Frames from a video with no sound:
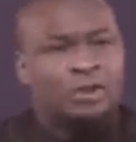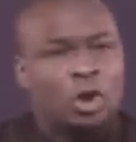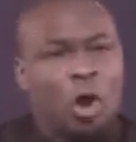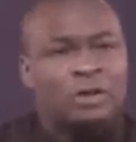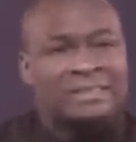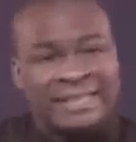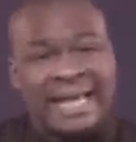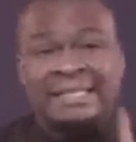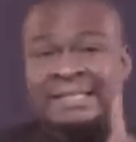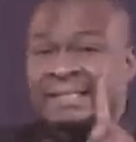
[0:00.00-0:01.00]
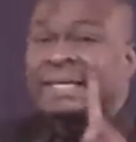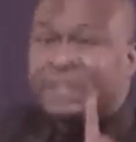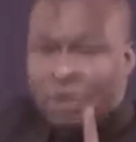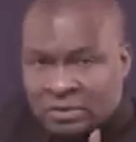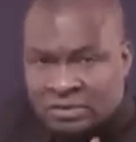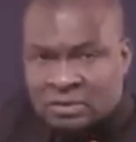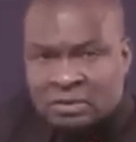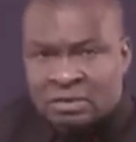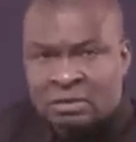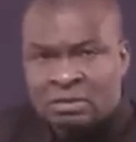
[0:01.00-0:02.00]
God takes serious,
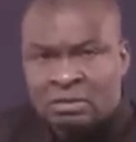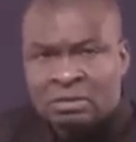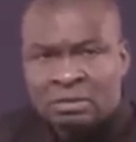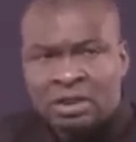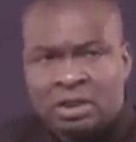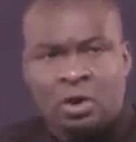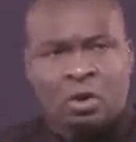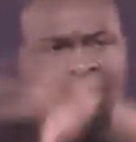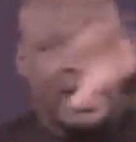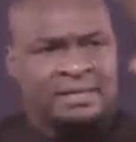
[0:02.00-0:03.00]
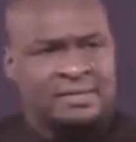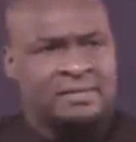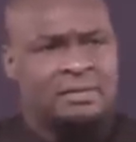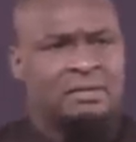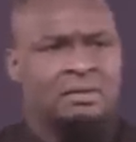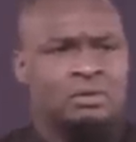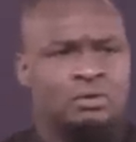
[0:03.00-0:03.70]
he connects to